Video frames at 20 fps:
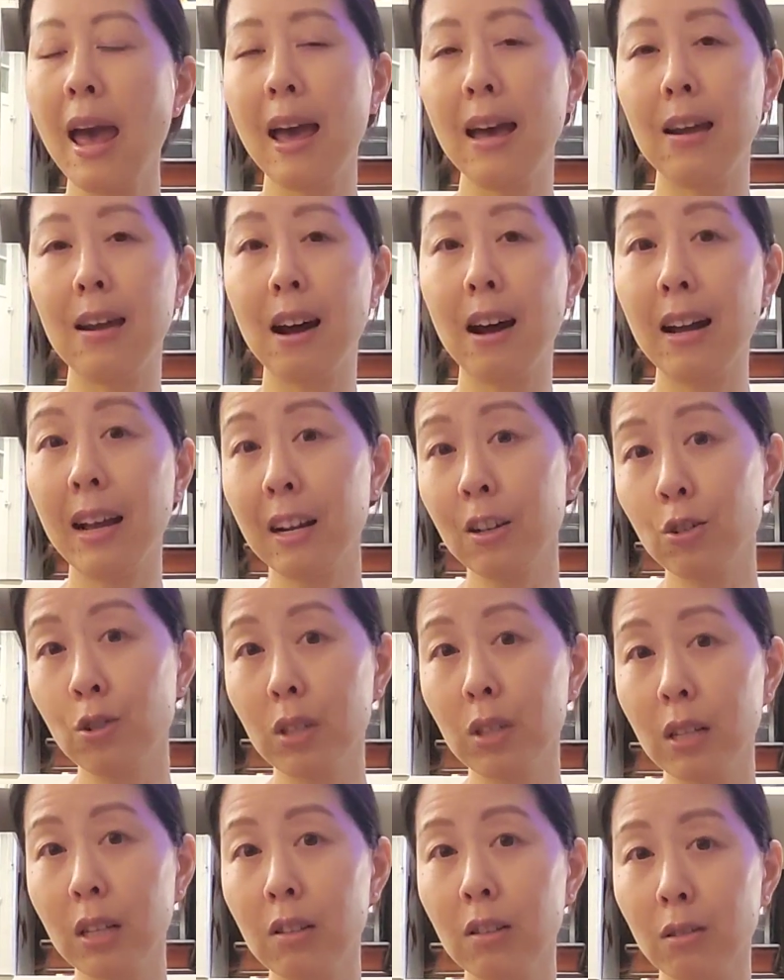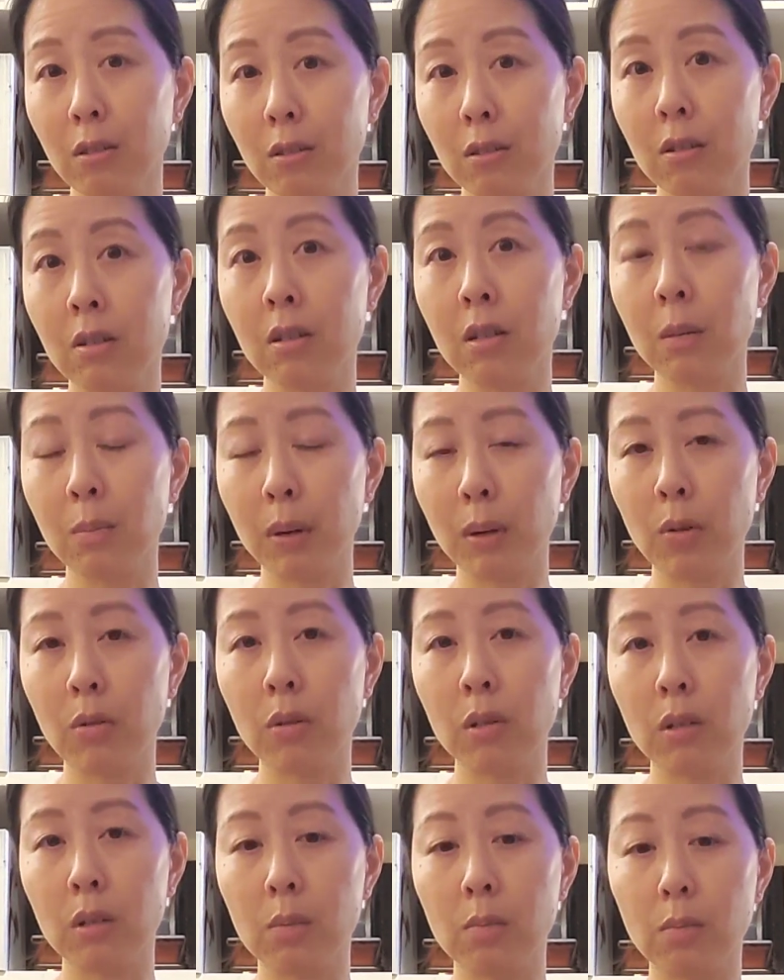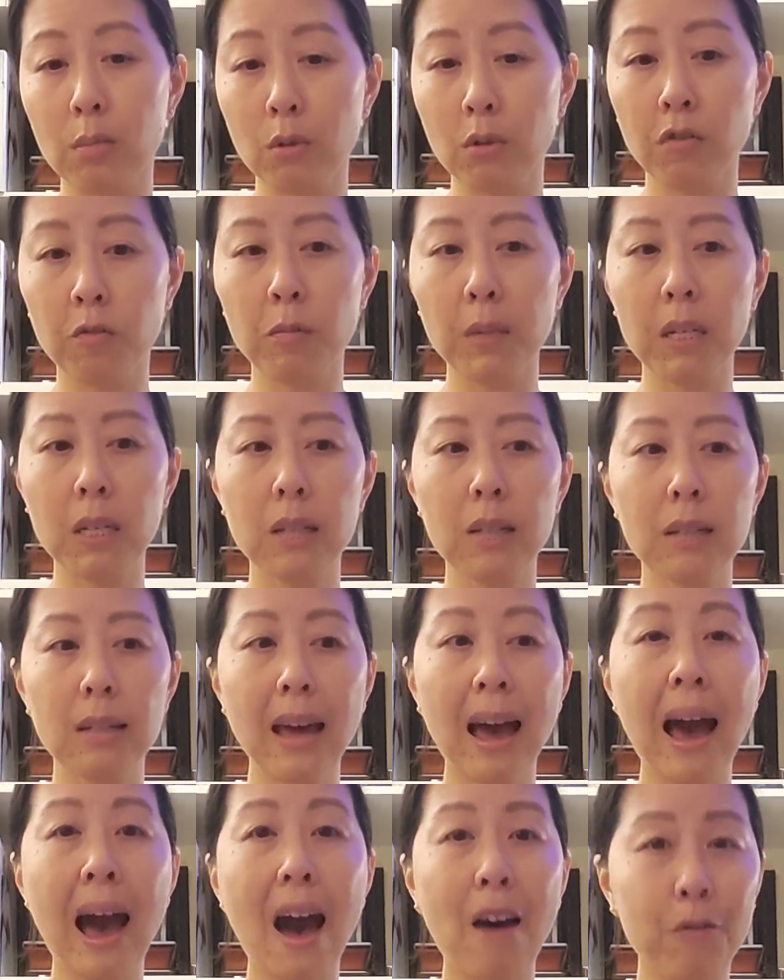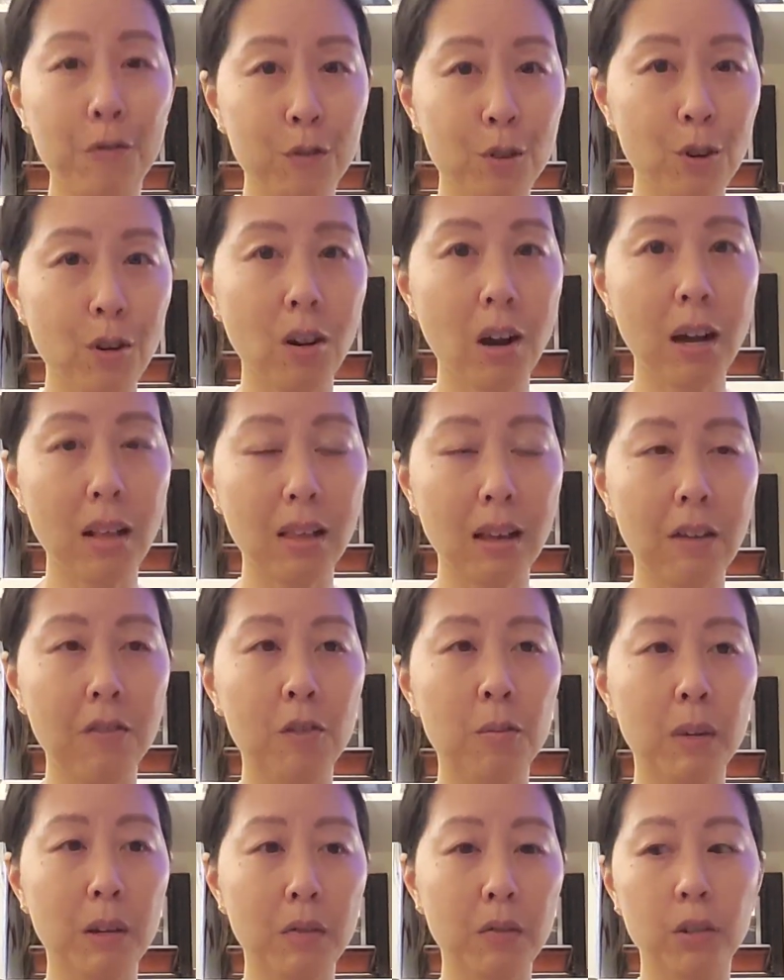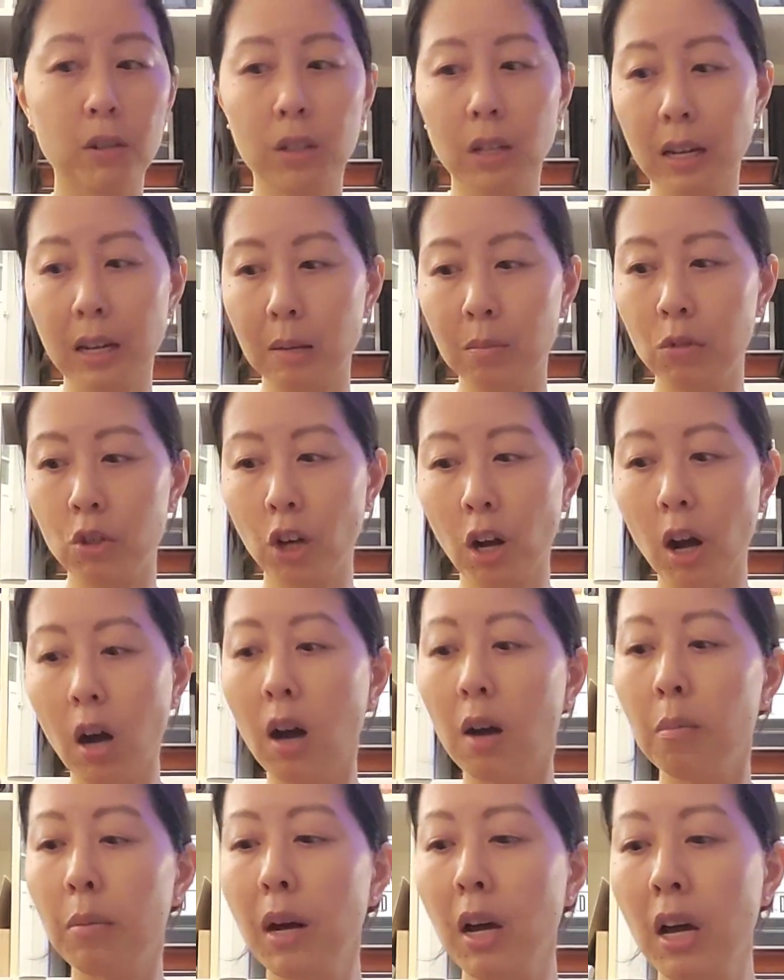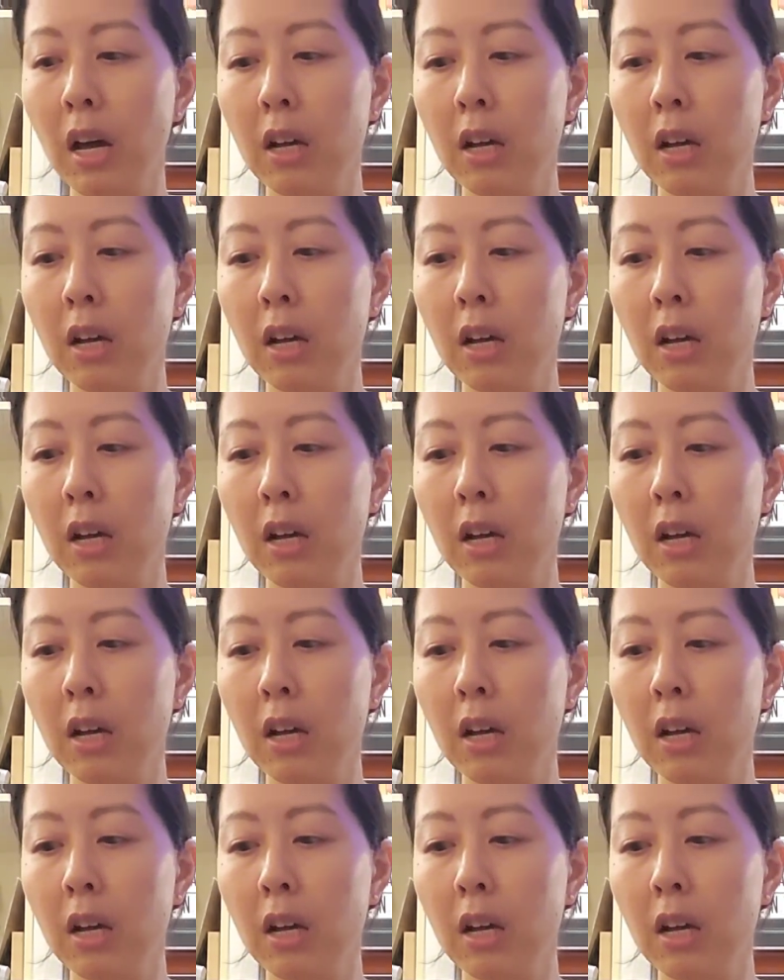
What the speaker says: And I actually learned about this movement after I left my full-time job.